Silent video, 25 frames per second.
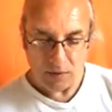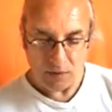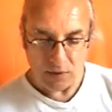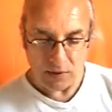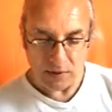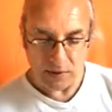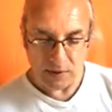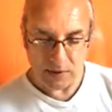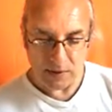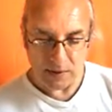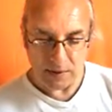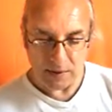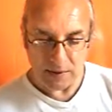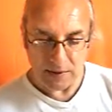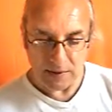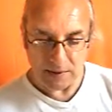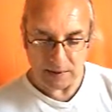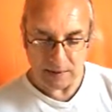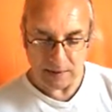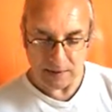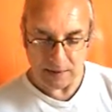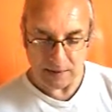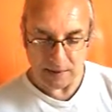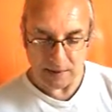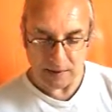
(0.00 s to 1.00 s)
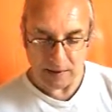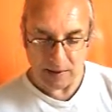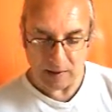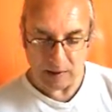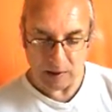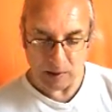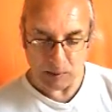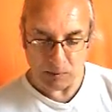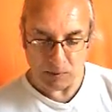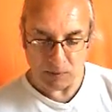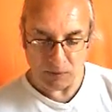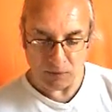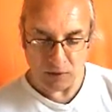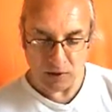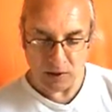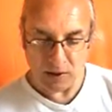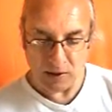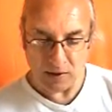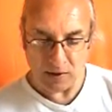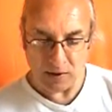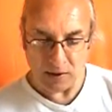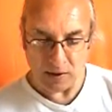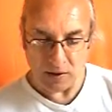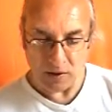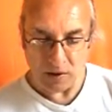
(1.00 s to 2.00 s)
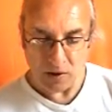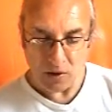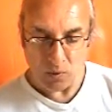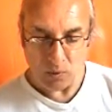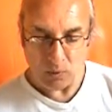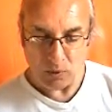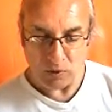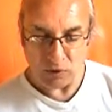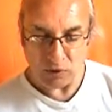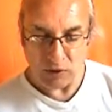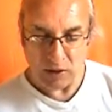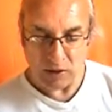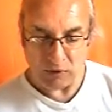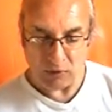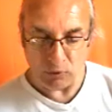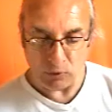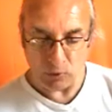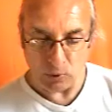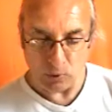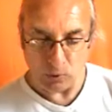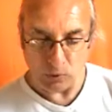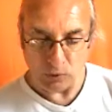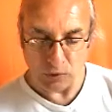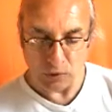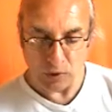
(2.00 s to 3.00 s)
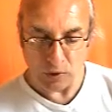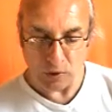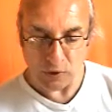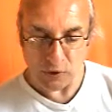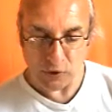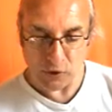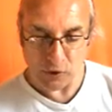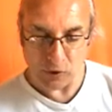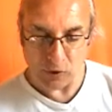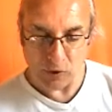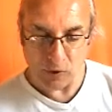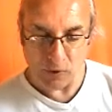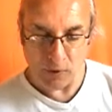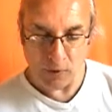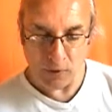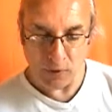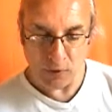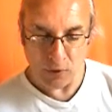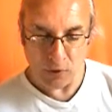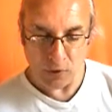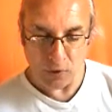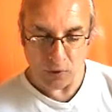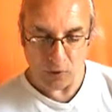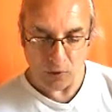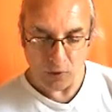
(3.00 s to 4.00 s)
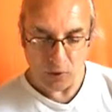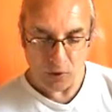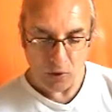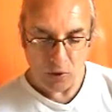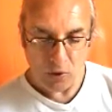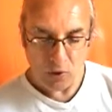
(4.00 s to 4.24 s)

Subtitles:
'This indeed is the kingdom of Kira, which I ruled not so long ago,